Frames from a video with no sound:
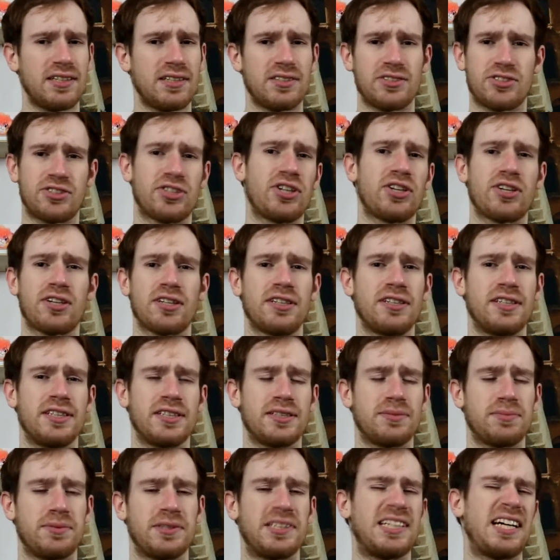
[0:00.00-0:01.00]

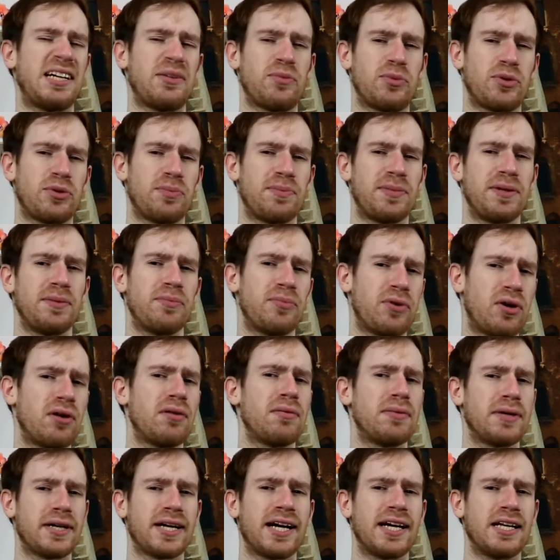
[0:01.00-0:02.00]
chocolate, but that would be
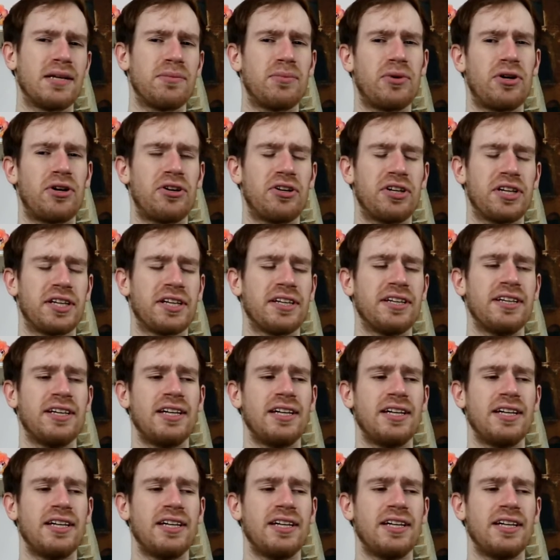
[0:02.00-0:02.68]
probably kind of boring.